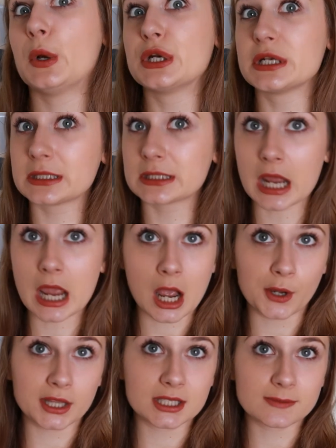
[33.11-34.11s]
which is
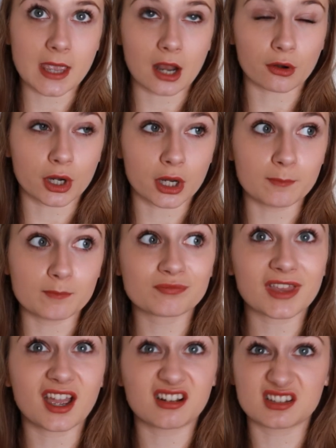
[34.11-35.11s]
now in the spare room
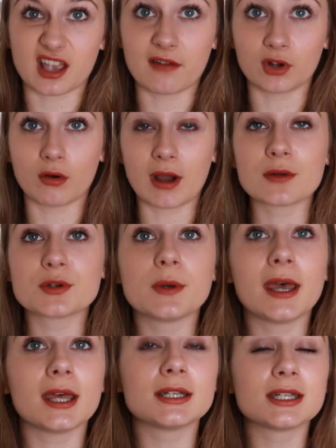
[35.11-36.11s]
because I haven't got around
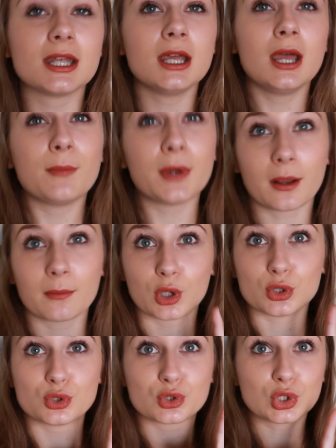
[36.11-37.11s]
to it, but I'm
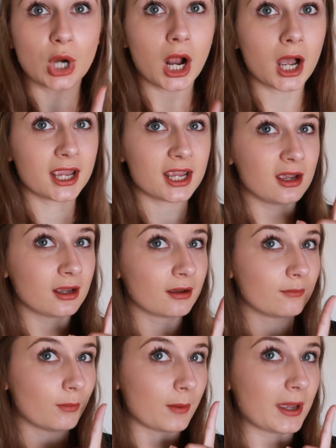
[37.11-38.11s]
going to try
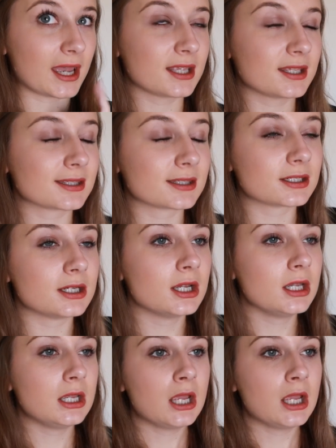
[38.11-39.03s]
my best.